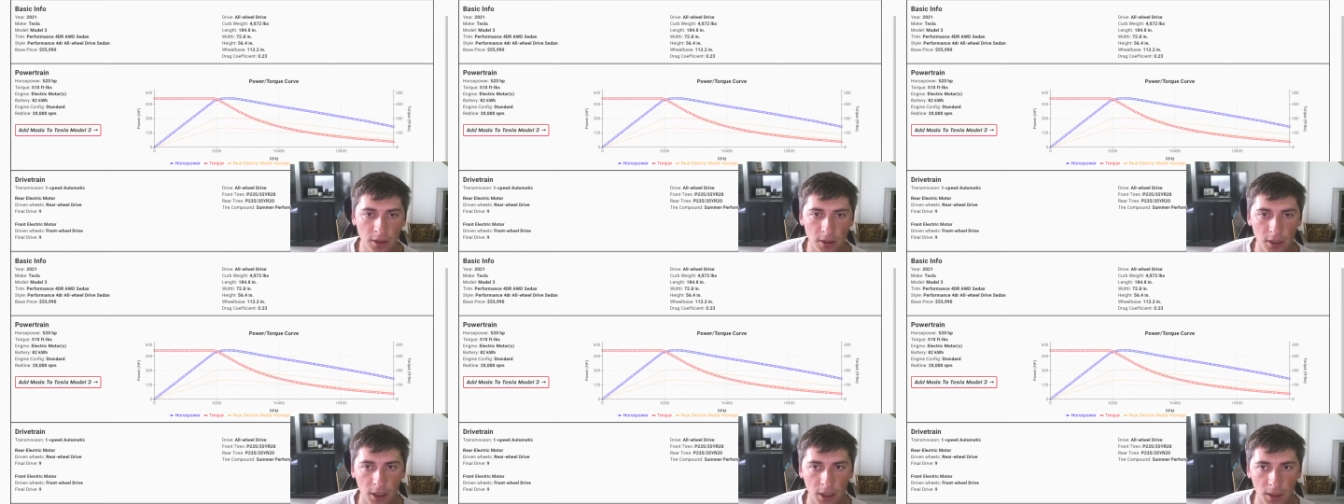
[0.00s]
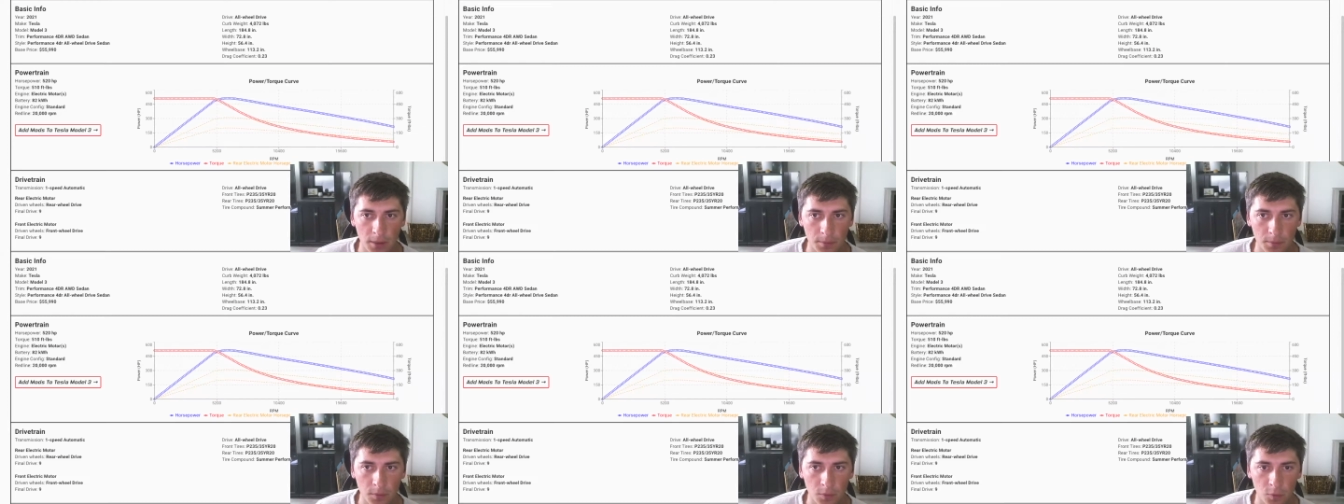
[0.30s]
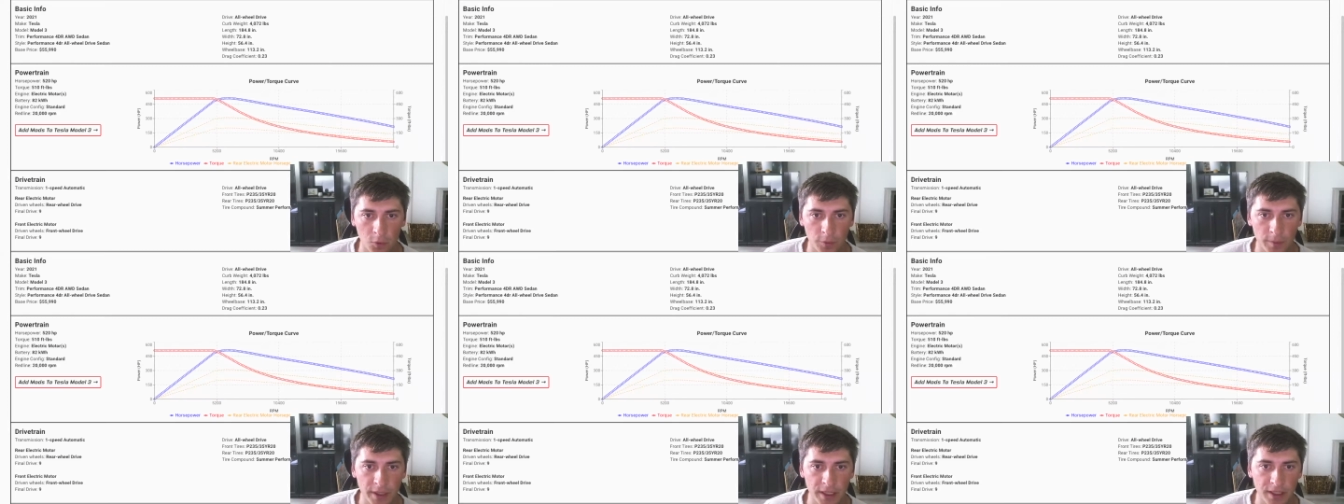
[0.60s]
Um,
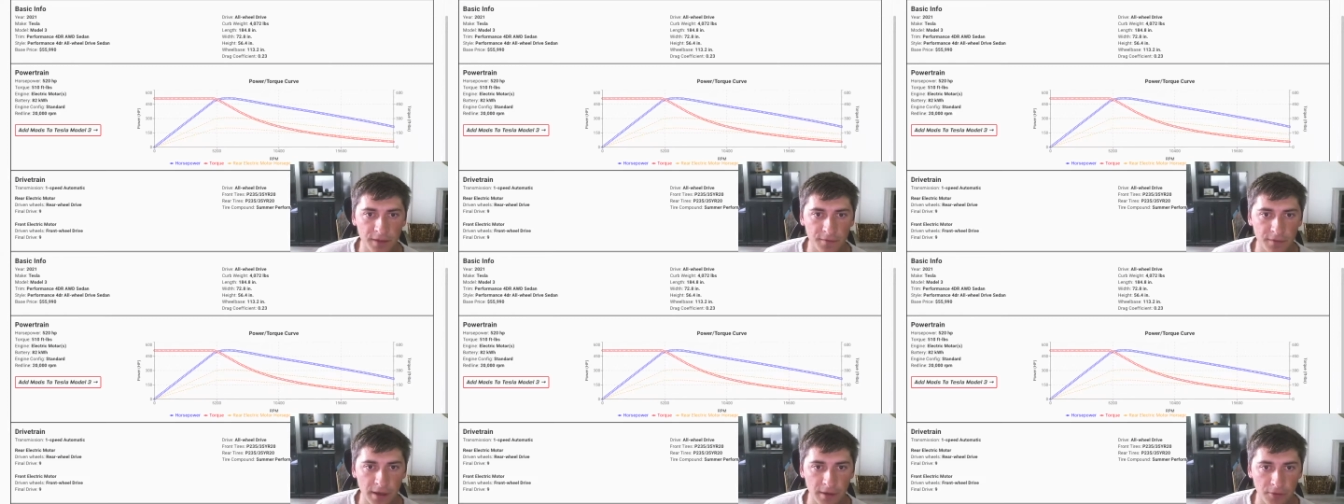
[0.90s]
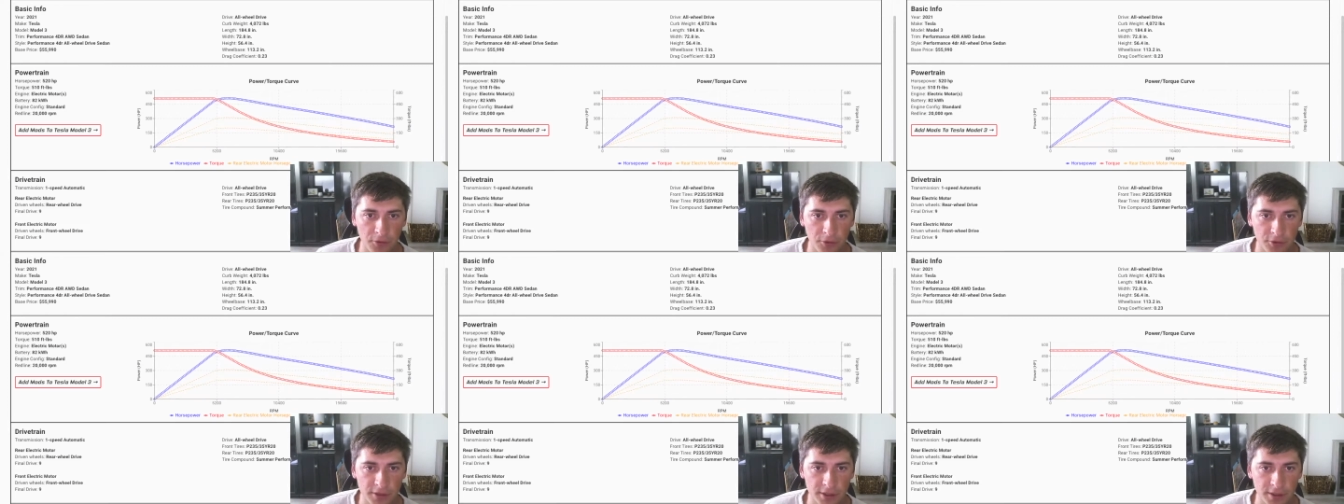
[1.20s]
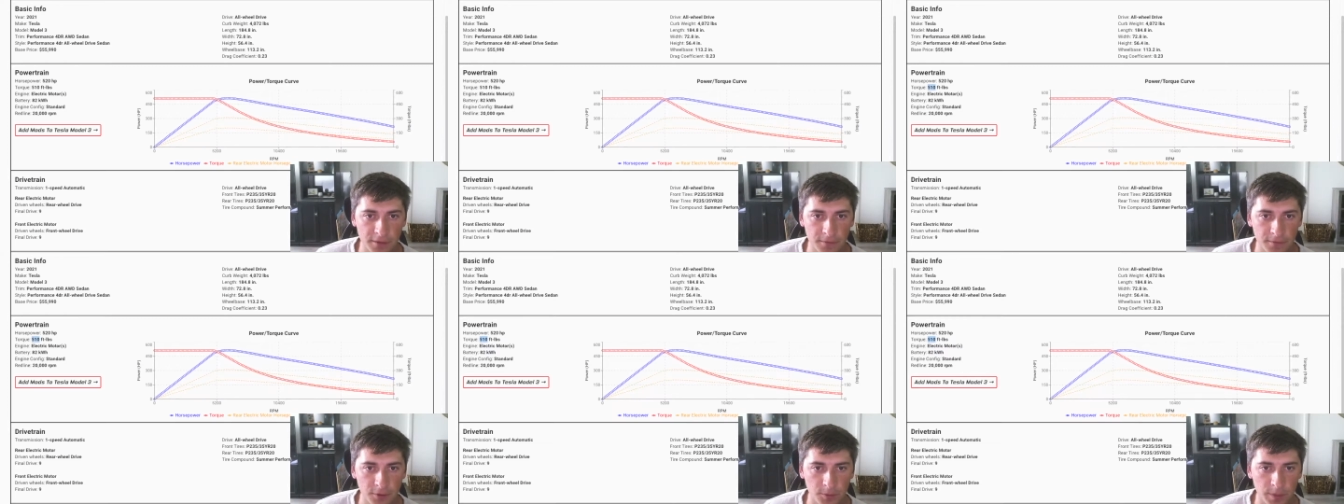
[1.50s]
we're making five hundred
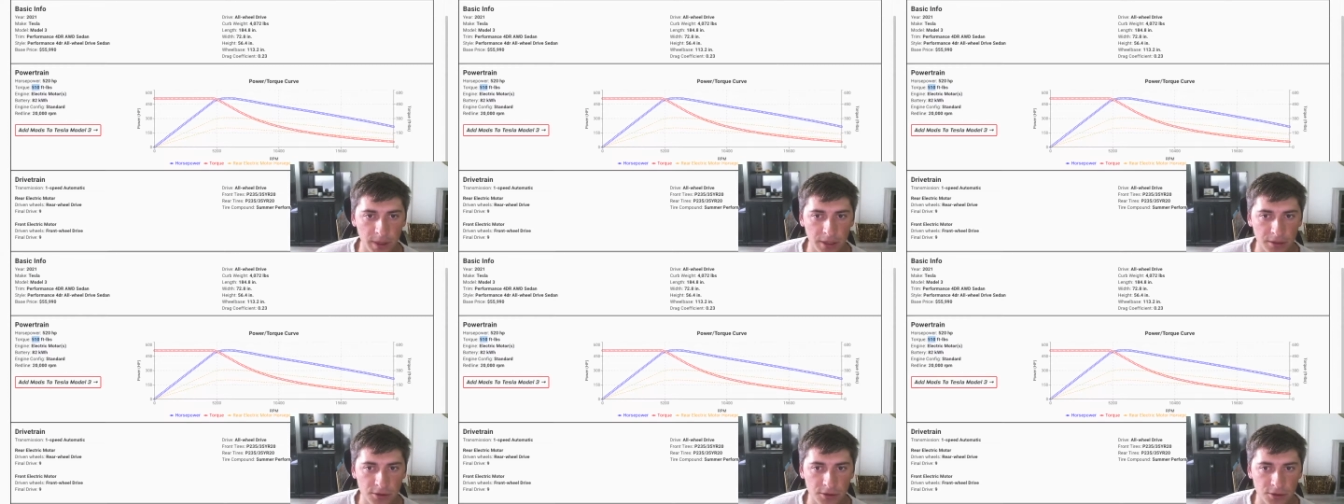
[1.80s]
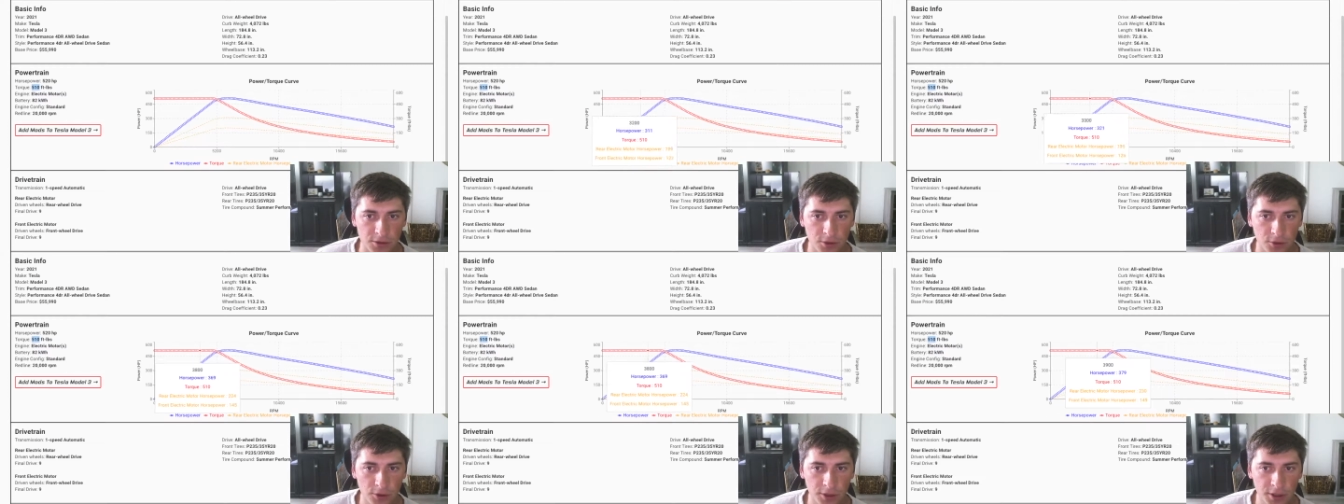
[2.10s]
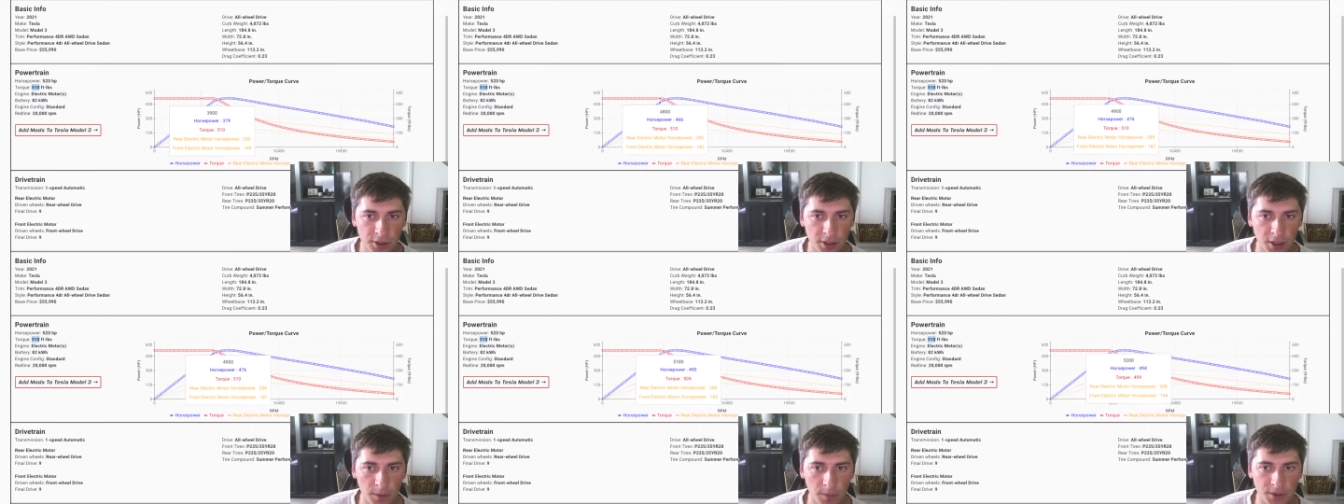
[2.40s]
ten foot-pounds of
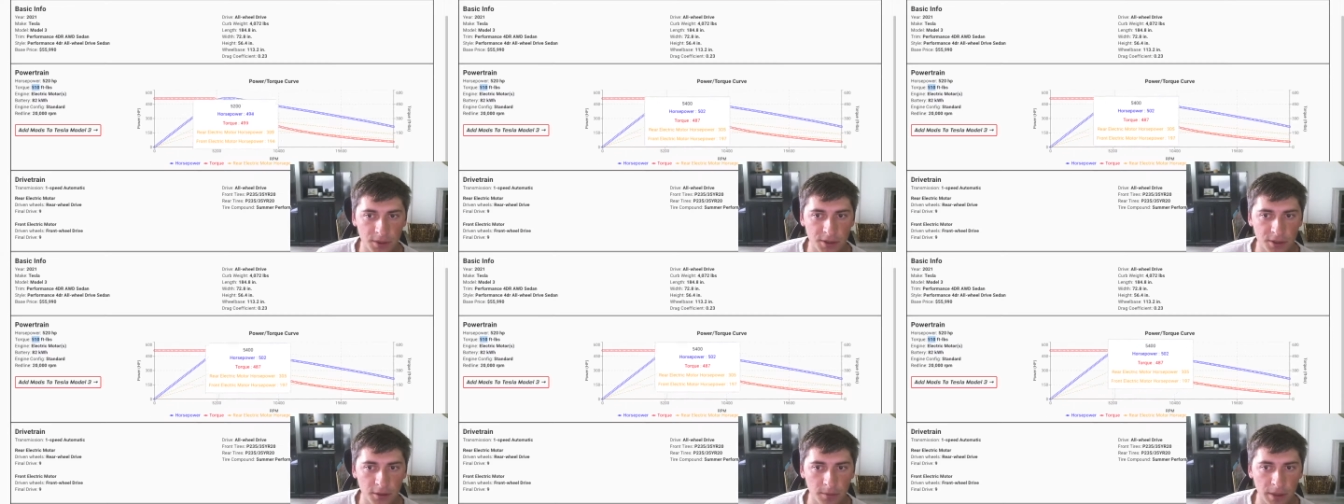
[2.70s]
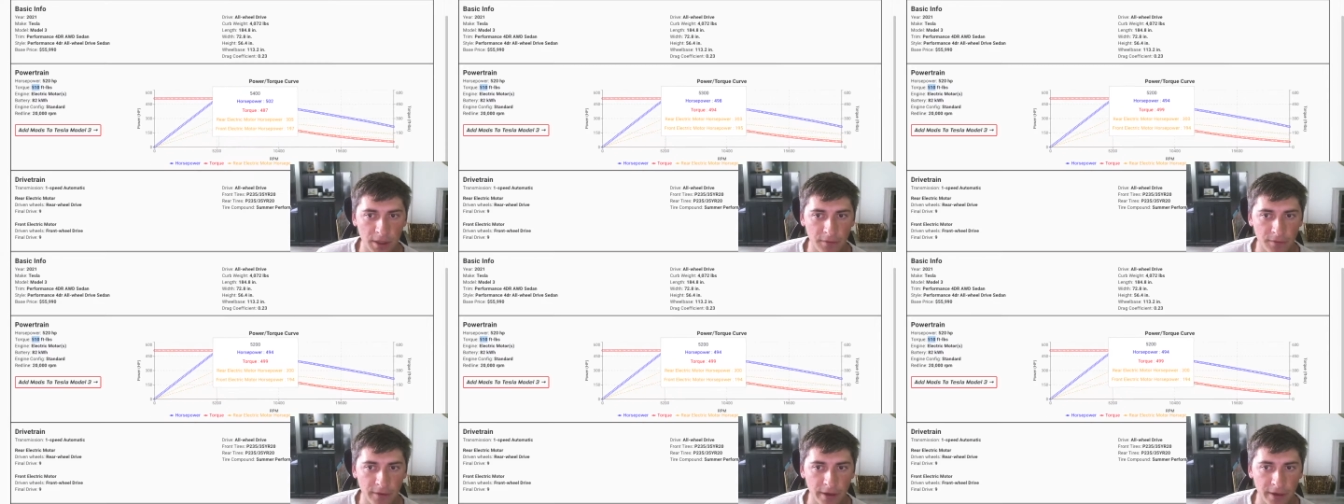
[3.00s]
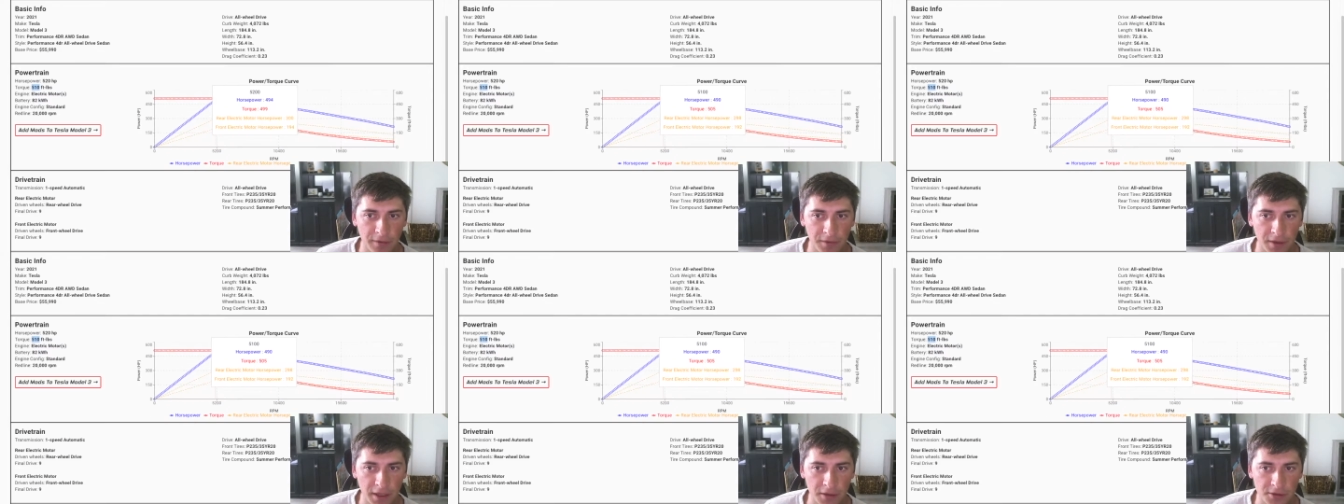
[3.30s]
torque up until about
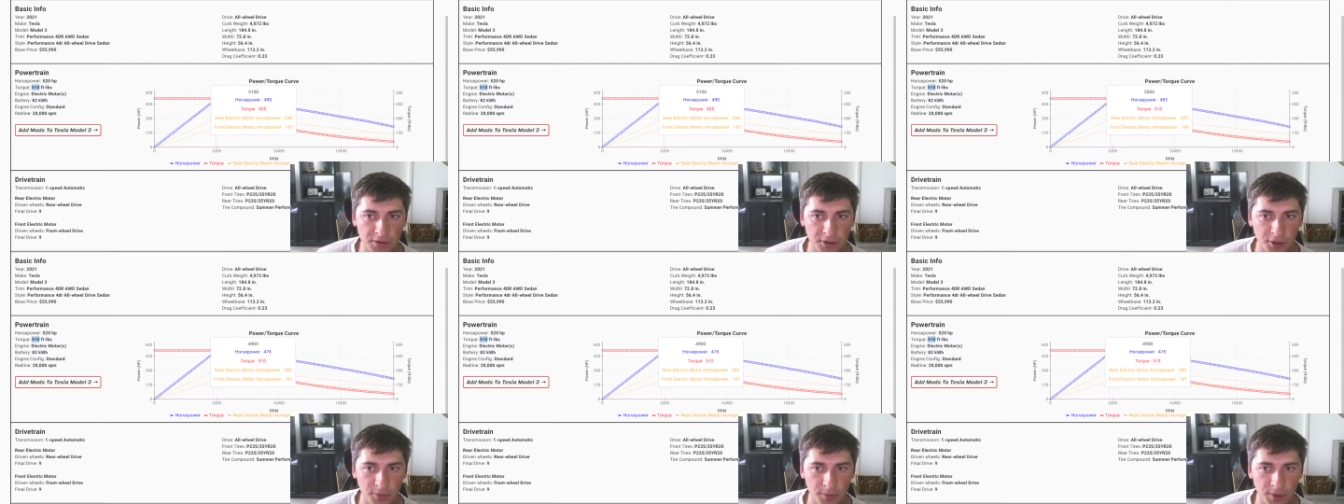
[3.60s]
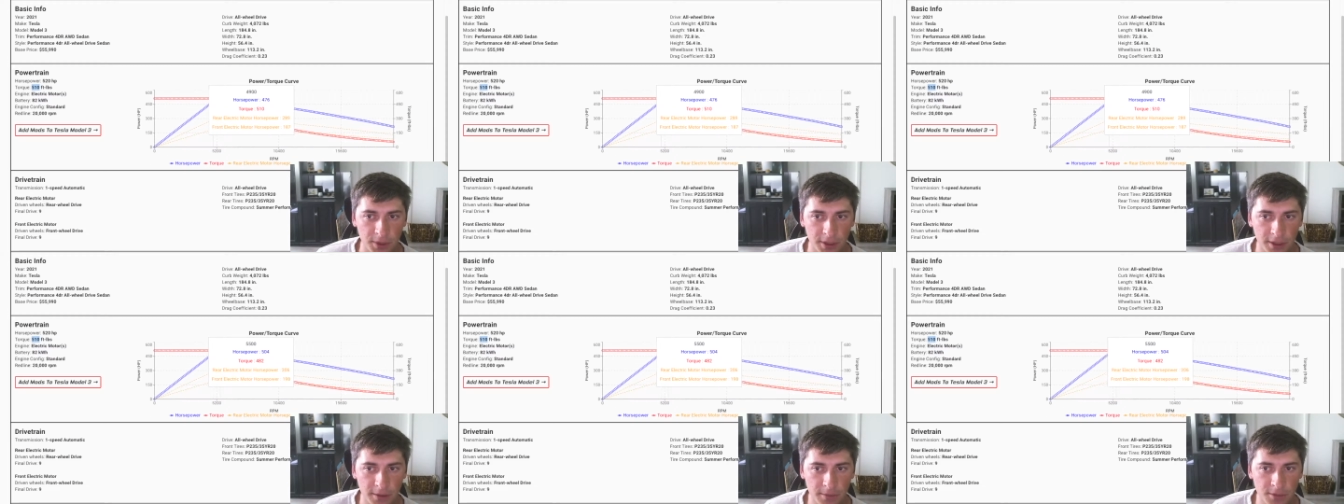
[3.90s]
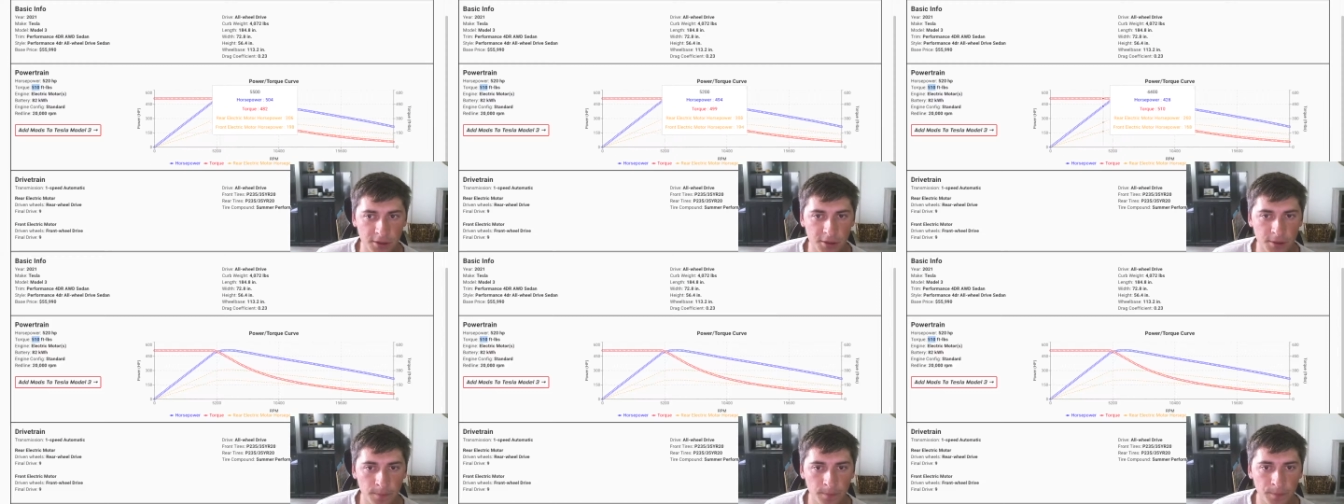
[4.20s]
five thousand R P Ms,